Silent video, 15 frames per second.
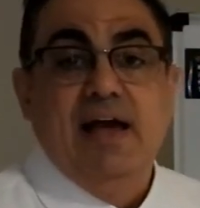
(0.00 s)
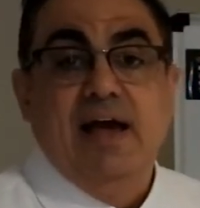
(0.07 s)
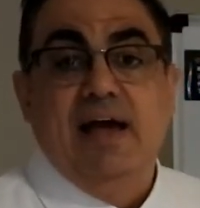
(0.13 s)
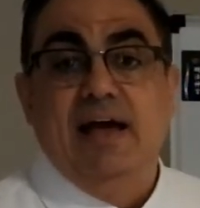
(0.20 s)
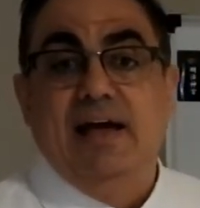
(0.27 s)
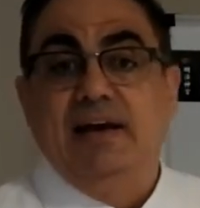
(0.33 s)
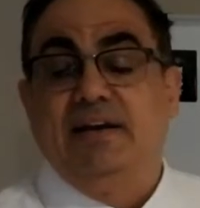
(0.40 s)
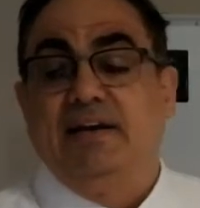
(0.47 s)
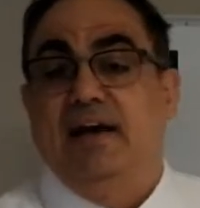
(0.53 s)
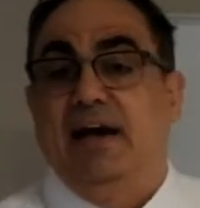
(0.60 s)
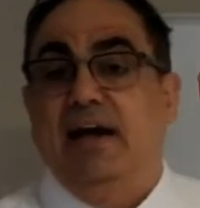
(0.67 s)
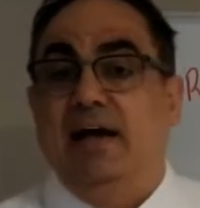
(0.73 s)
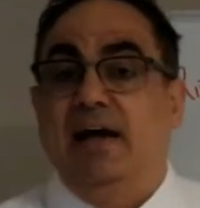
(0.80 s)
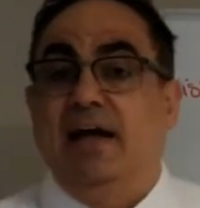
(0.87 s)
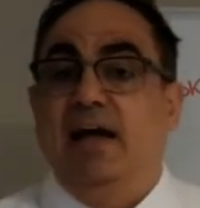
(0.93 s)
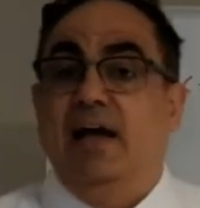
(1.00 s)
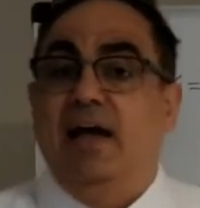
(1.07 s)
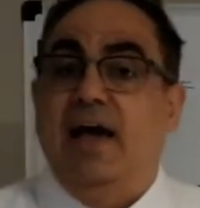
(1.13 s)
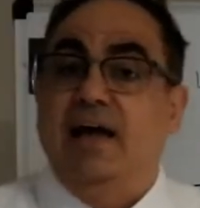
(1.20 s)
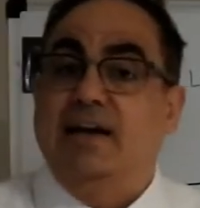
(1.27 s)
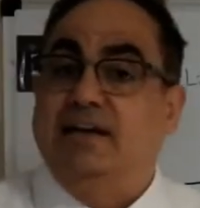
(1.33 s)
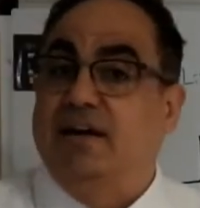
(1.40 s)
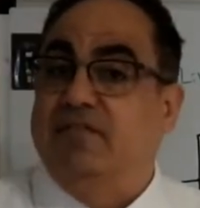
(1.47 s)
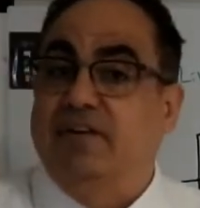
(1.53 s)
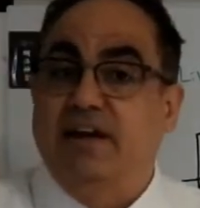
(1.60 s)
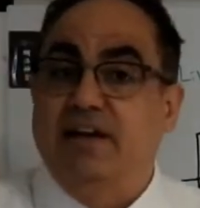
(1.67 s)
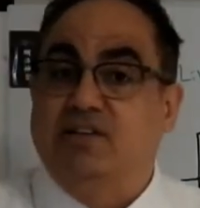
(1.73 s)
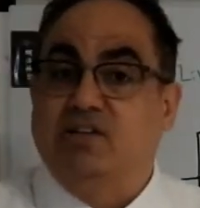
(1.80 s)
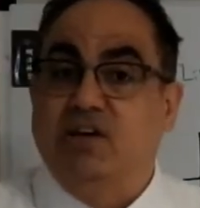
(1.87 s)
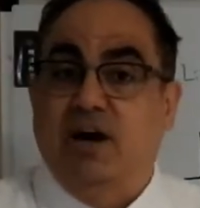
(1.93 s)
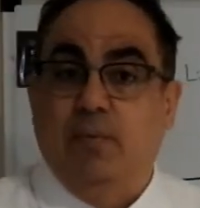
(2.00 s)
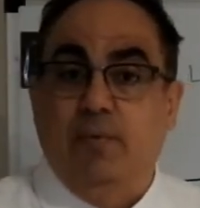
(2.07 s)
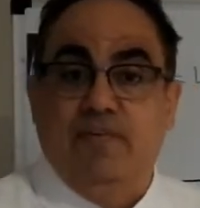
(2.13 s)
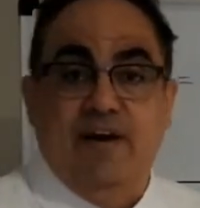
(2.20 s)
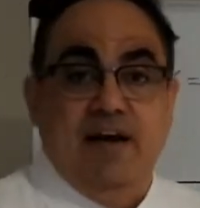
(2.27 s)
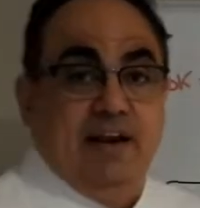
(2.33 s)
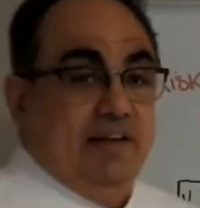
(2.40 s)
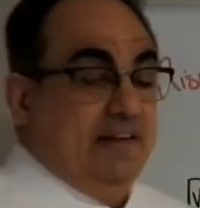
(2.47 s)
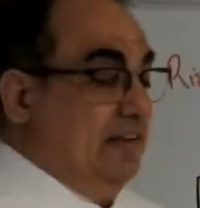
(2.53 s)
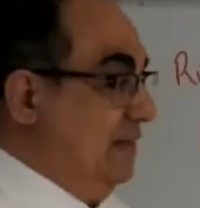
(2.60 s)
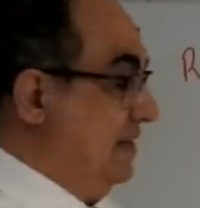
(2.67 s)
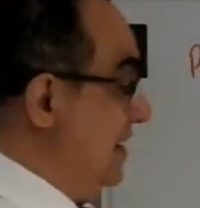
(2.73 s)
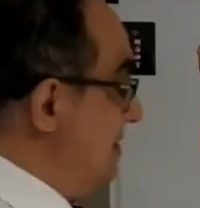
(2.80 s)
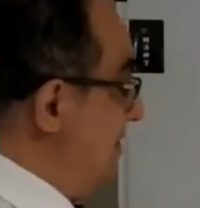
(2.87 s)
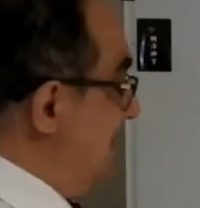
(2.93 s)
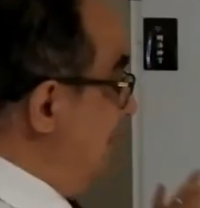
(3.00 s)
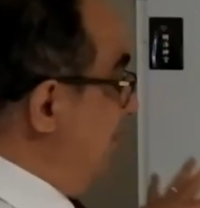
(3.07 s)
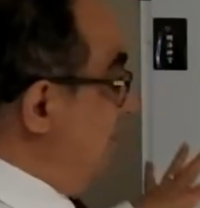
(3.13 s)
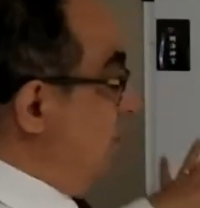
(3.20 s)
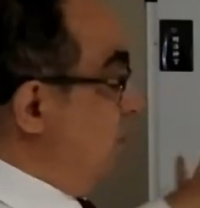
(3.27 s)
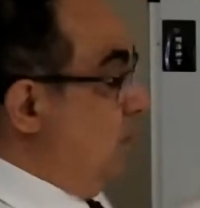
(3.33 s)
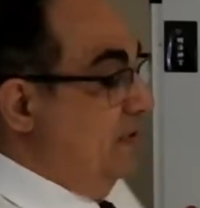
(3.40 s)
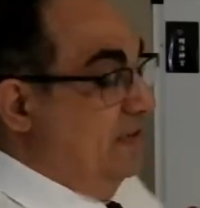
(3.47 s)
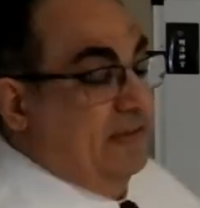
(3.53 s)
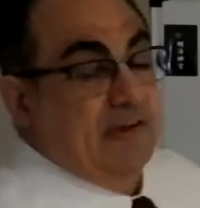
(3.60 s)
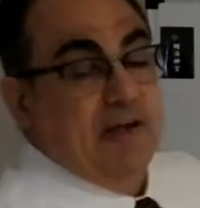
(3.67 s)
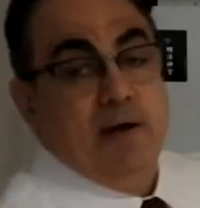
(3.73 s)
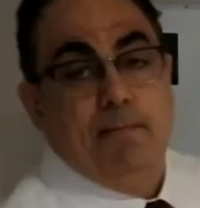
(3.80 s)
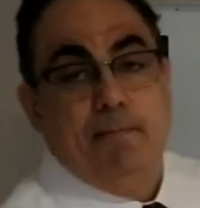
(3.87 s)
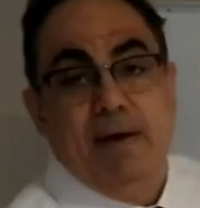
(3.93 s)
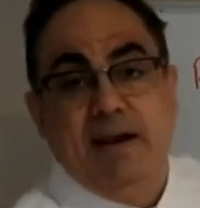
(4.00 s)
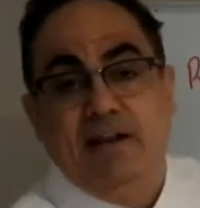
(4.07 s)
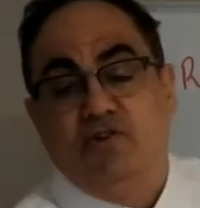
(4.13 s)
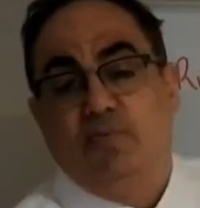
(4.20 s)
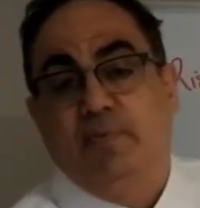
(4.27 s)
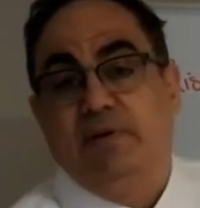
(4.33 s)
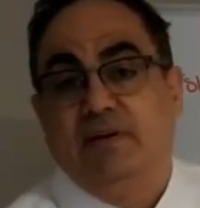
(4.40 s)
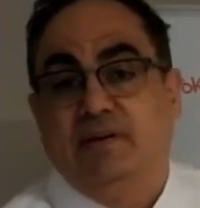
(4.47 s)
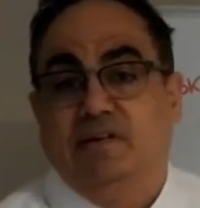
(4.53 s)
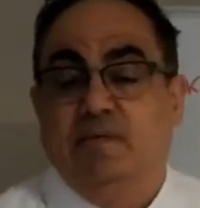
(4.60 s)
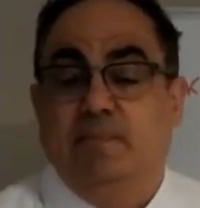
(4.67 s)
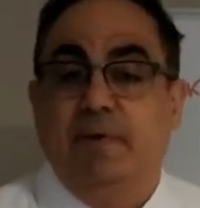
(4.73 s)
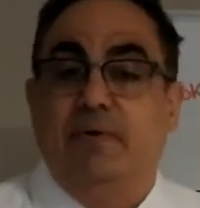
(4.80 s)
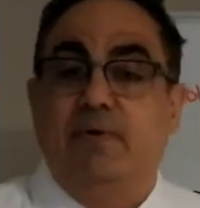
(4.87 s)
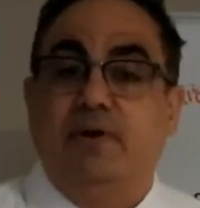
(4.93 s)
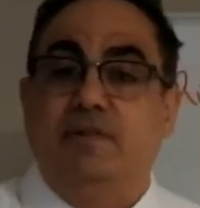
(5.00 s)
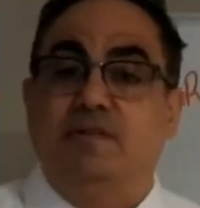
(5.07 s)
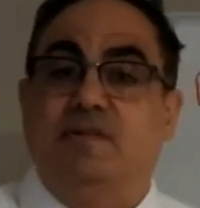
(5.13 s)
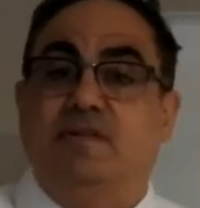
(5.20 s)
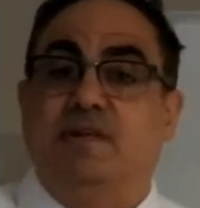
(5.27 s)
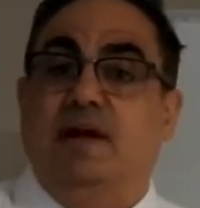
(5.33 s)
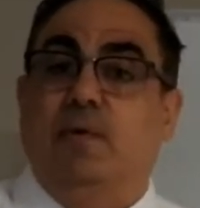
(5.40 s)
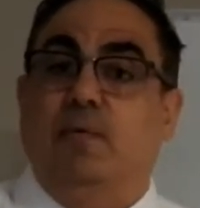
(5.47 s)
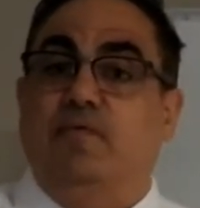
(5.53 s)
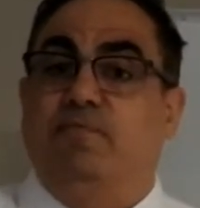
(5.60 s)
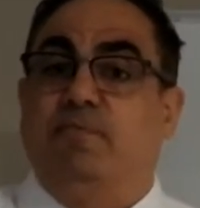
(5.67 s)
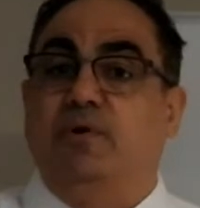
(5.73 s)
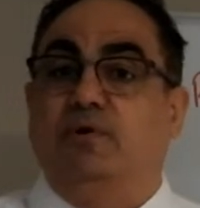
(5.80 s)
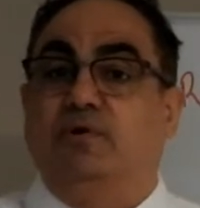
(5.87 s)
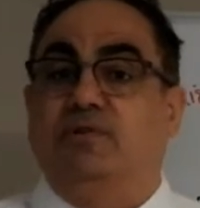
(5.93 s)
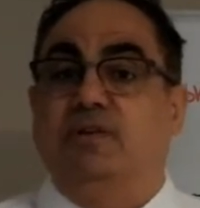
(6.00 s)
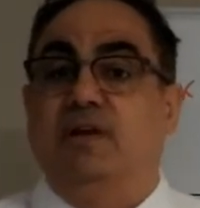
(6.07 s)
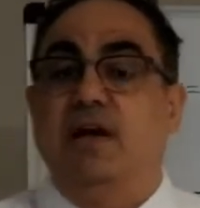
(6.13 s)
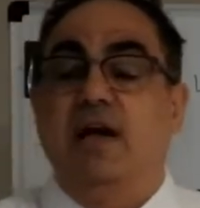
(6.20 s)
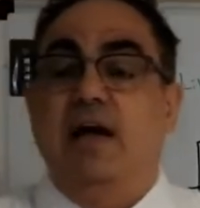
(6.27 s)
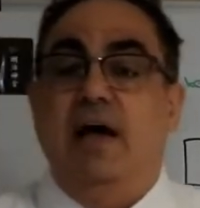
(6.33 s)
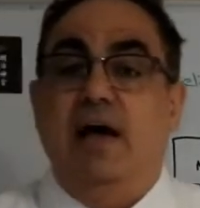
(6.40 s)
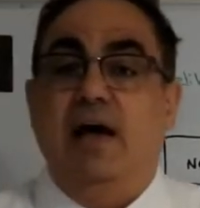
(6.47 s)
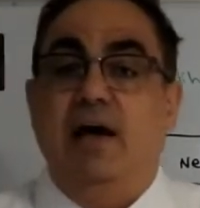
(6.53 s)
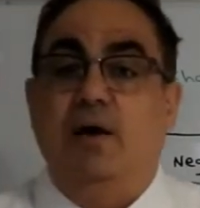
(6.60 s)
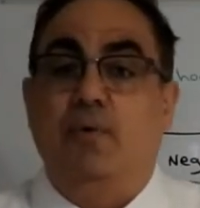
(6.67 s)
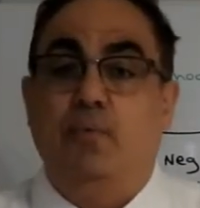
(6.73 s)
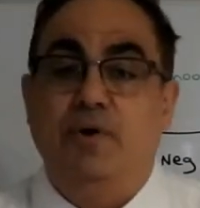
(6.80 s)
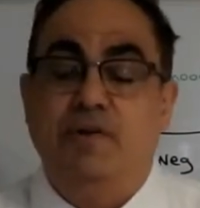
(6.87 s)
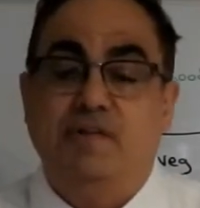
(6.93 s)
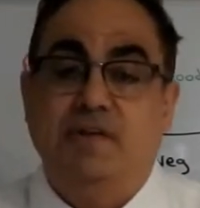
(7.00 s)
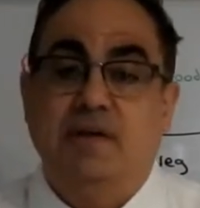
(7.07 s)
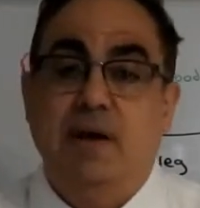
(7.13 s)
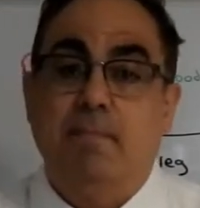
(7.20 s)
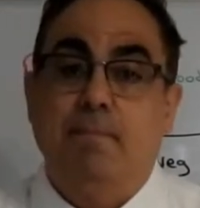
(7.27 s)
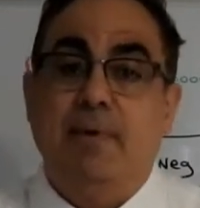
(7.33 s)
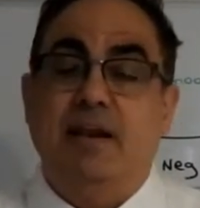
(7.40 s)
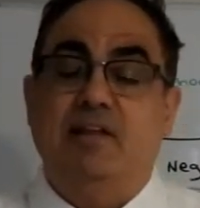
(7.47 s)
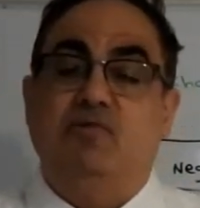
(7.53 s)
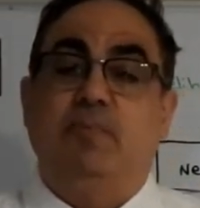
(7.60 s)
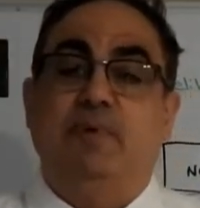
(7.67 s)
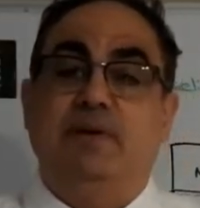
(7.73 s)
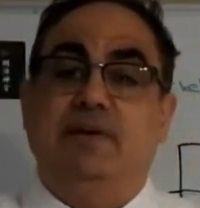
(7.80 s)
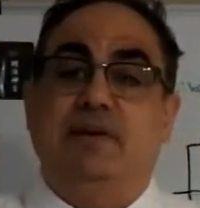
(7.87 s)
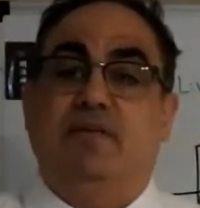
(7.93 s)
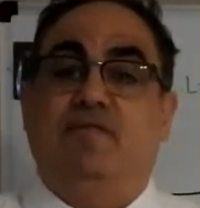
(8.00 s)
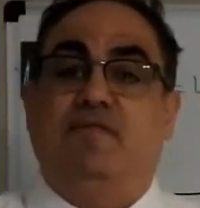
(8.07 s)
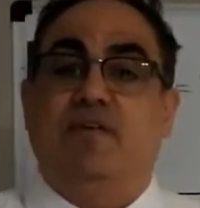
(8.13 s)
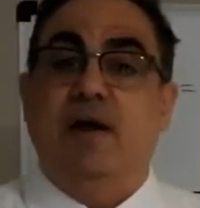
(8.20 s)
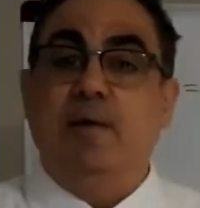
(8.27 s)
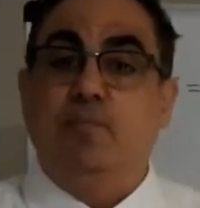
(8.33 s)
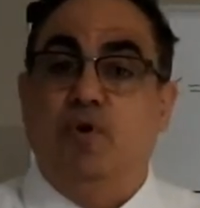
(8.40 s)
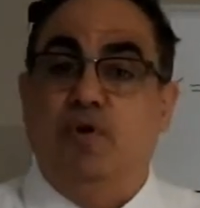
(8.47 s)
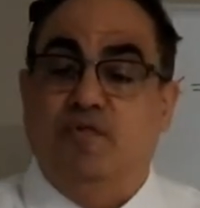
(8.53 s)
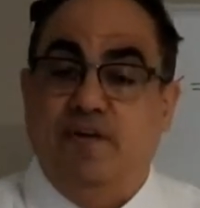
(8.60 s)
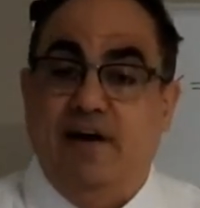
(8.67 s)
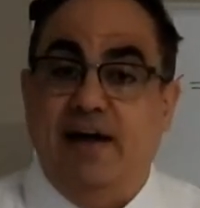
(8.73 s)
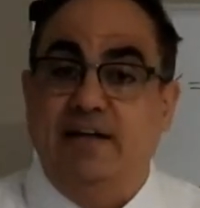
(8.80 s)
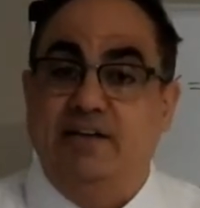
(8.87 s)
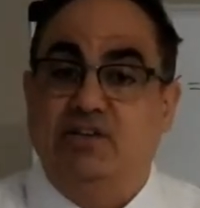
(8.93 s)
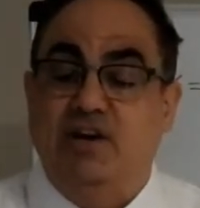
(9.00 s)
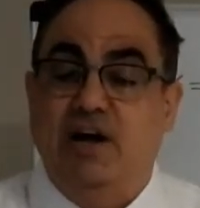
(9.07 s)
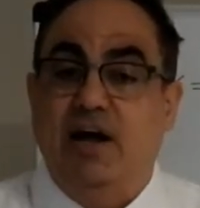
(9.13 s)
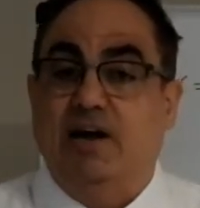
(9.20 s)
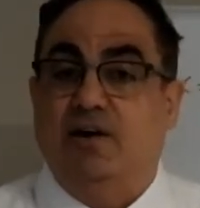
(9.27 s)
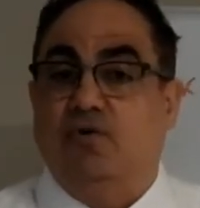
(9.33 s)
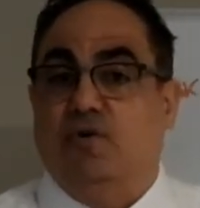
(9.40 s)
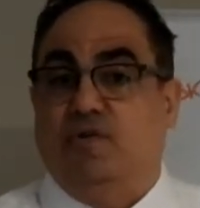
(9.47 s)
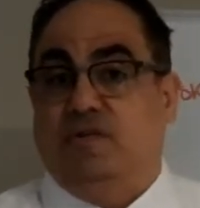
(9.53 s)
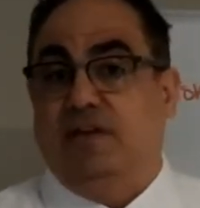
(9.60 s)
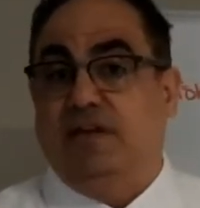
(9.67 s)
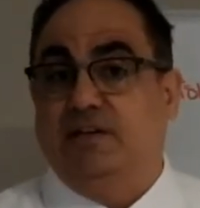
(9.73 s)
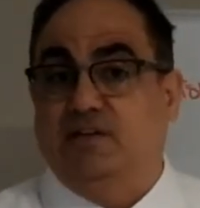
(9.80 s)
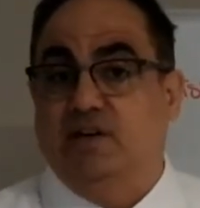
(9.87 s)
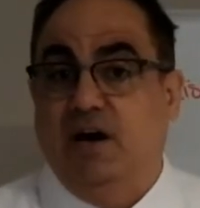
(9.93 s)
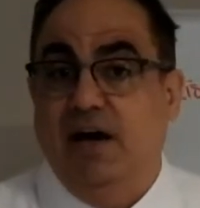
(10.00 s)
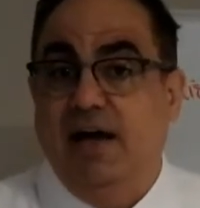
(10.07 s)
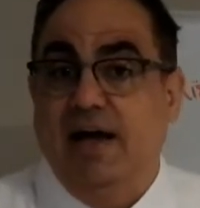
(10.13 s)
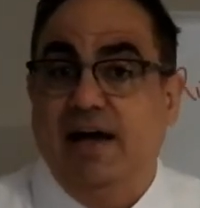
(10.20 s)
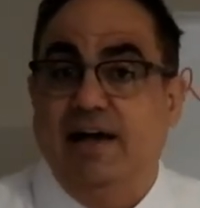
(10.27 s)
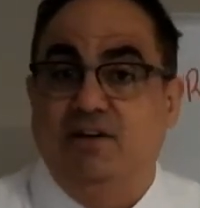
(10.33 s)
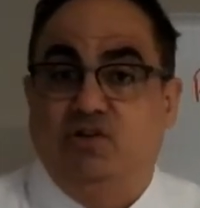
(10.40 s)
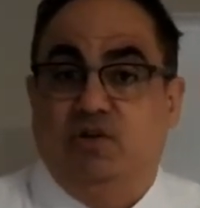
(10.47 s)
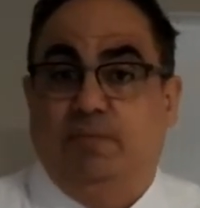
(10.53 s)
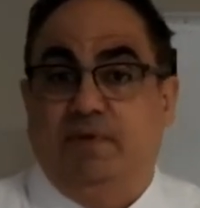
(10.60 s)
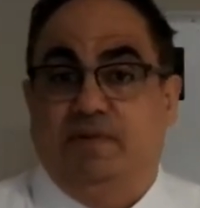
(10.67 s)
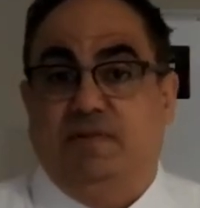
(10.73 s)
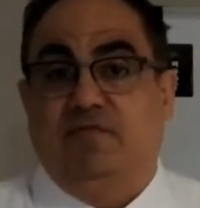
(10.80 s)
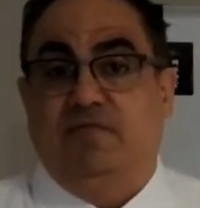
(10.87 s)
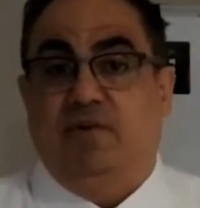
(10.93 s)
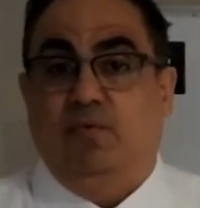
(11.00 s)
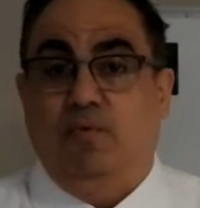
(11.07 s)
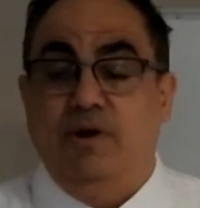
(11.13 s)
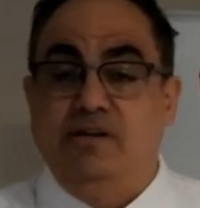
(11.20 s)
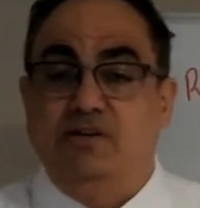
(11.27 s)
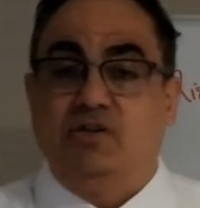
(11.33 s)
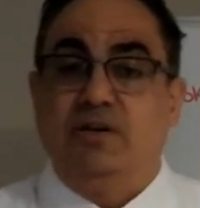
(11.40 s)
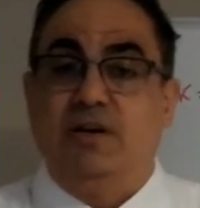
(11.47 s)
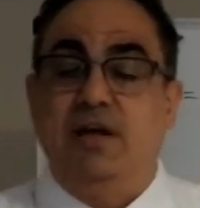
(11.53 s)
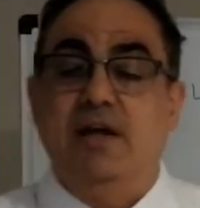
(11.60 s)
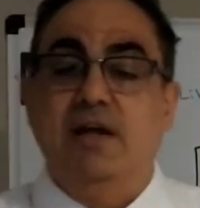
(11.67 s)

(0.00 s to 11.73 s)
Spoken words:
And at GOVERNHR, we've had extensive risk management experience. We've built a risk management framework for HR across the entire Asia-Pacific region.